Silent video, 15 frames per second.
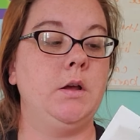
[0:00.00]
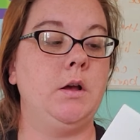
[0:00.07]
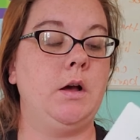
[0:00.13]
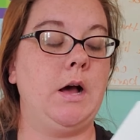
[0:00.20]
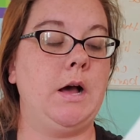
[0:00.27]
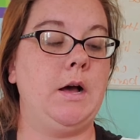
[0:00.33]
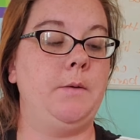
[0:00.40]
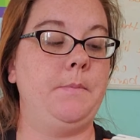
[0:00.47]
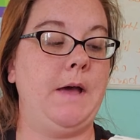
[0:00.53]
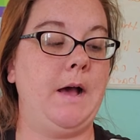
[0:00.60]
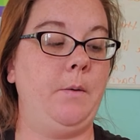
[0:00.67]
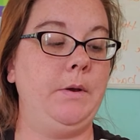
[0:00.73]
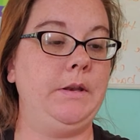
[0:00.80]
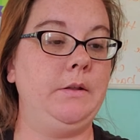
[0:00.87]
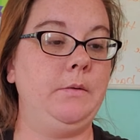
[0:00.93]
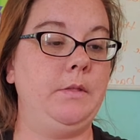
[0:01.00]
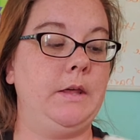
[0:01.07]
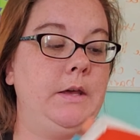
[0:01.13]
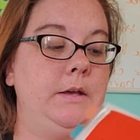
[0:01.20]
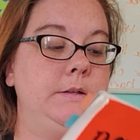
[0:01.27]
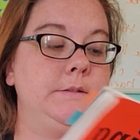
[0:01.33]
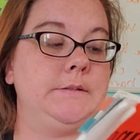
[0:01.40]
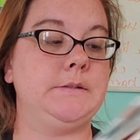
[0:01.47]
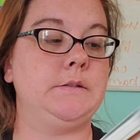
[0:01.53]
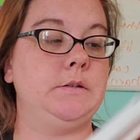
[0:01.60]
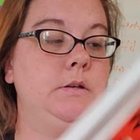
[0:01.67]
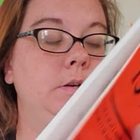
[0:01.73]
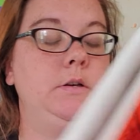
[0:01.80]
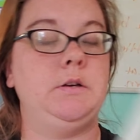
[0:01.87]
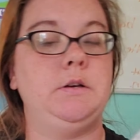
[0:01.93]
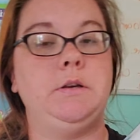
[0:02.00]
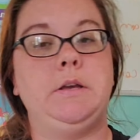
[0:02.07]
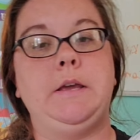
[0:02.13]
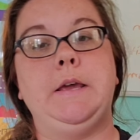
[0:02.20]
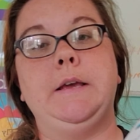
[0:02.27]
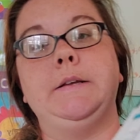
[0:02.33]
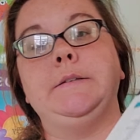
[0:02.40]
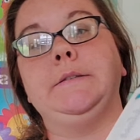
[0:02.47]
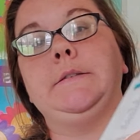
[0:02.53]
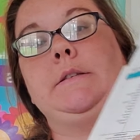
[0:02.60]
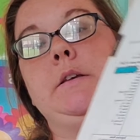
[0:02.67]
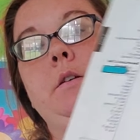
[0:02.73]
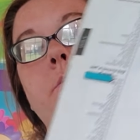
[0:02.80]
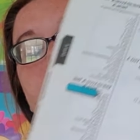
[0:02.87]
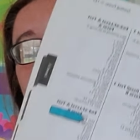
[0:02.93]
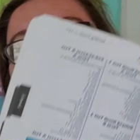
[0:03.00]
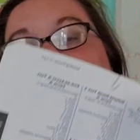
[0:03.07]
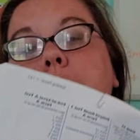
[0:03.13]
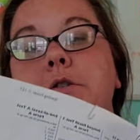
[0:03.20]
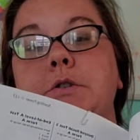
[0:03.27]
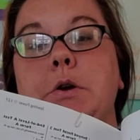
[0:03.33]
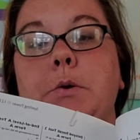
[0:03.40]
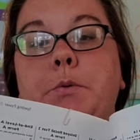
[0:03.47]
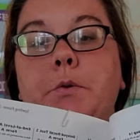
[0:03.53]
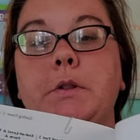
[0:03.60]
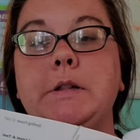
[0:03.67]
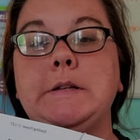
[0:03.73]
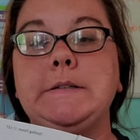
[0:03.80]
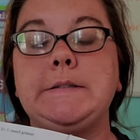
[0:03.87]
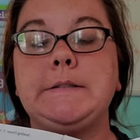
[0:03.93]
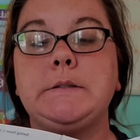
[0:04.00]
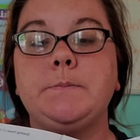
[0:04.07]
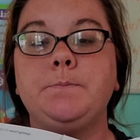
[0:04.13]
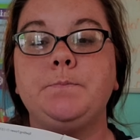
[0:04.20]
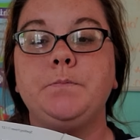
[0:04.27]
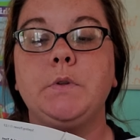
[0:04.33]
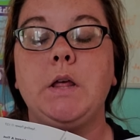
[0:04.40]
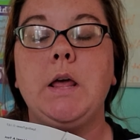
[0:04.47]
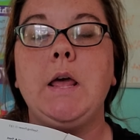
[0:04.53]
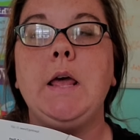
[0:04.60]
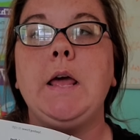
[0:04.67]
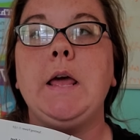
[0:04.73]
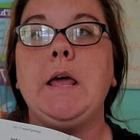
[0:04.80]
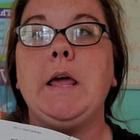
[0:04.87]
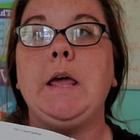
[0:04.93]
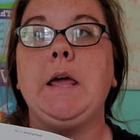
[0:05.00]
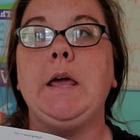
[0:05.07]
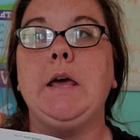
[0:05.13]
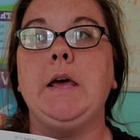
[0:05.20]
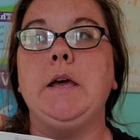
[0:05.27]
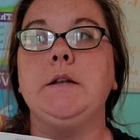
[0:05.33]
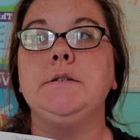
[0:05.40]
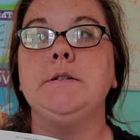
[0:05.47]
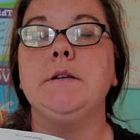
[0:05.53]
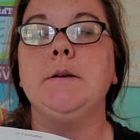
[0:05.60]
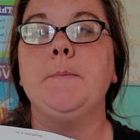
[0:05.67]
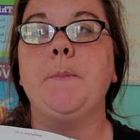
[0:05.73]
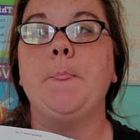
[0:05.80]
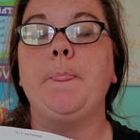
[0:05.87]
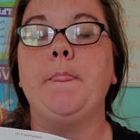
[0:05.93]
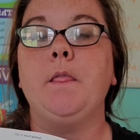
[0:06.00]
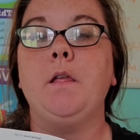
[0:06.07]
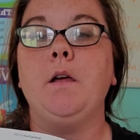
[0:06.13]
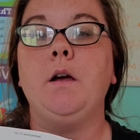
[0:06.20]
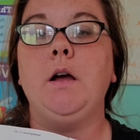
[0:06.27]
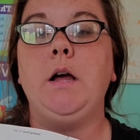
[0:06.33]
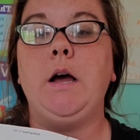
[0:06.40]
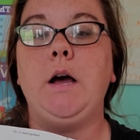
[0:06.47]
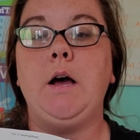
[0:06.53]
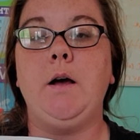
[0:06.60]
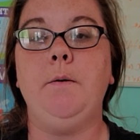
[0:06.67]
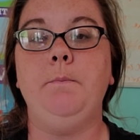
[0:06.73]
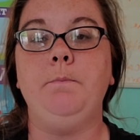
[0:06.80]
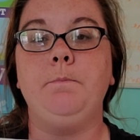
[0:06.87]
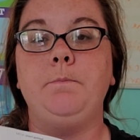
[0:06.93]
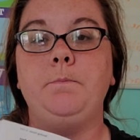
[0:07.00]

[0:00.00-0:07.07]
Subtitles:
How we do this is we just go through the list, and I